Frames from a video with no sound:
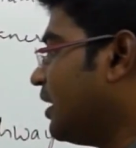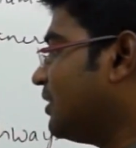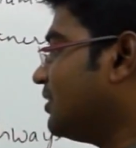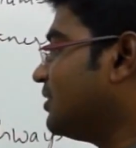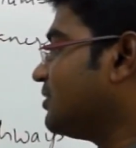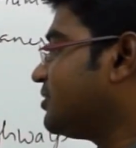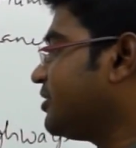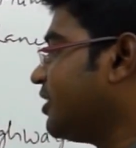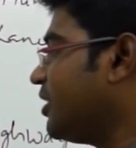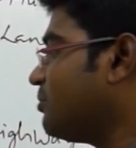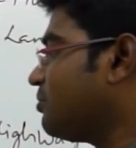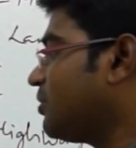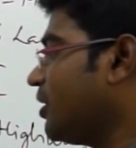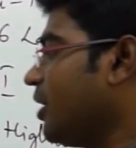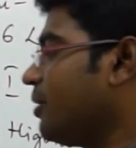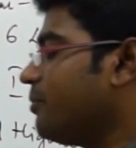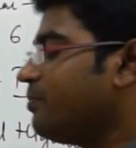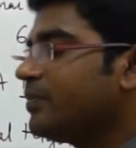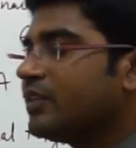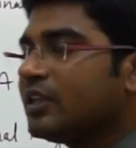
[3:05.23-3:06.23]
At the same
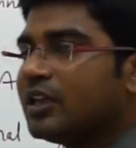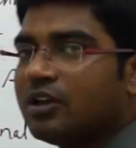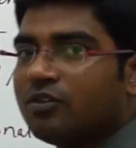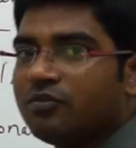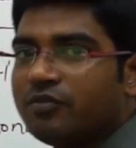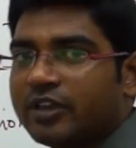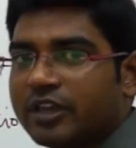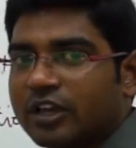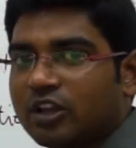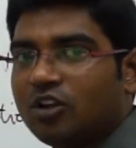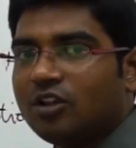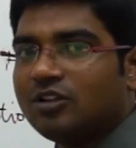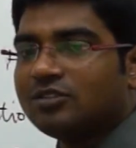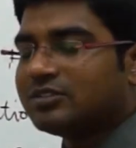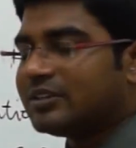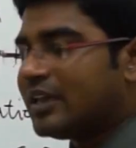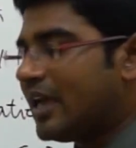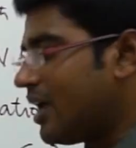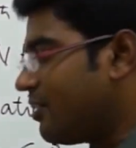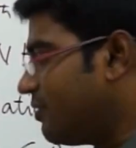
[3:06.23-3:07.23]
time, we can also